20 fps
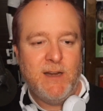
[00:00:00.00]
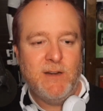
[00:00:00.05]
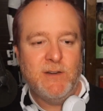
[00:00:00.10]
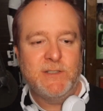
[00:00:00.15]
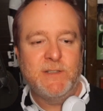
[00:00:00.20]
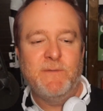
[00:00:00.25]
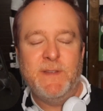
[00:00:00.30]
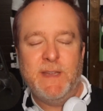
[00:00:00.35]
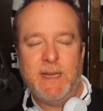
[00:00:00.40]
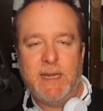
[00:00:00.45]

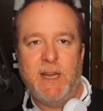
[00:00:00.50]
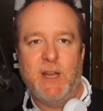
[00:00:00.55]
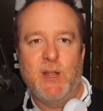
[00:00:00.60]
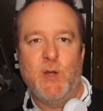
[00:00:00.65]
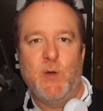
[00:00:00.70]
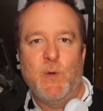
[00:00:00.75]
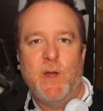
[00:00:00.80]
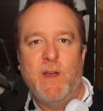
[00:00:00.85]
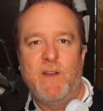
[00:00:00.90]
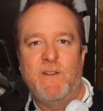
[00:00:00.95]
Here's a
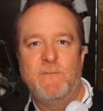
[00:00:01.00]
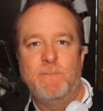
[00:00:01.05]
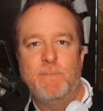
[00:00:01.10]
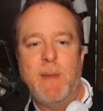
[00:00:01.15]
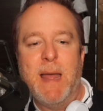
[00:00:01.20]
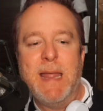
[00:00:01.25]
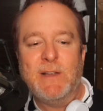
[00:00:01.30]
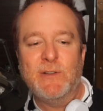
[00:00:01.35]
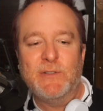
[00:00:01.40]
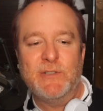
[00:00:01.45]
video of
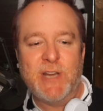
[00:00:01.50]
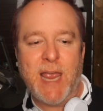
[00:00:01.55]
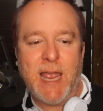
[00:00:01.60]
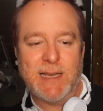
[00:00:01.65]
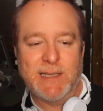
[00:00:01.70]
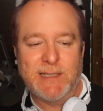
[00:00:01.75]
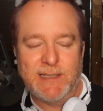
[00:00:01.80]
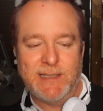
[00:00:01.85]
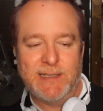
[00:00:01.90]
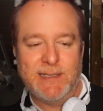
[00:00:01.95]
Michael
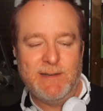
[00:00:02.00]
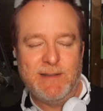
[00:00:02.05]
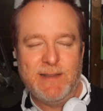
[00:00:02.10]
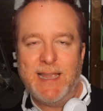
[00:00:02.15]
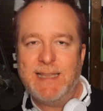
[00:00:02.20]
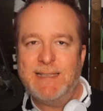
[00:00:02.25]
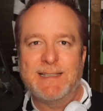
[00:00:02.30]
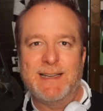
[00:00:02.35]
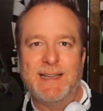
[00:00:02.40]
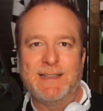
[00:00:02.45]
Jackson.
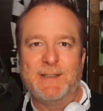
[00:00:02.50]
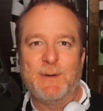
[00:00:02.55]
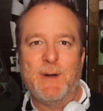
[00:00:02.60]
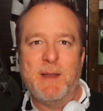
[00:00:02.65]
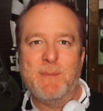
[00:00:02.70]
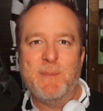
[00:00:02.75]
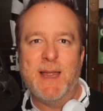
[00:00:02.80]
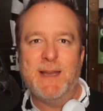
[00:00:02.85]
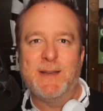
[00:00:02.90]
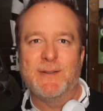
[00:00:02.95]
That's not the
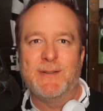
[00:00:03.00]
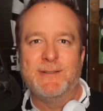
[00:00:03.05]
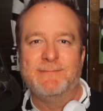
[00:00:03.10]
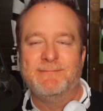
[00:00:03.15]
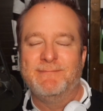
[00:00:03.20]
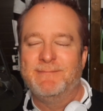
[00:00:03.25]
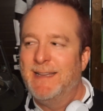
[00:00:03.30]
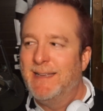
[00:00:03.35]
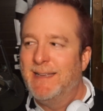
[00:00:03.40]
right Michael.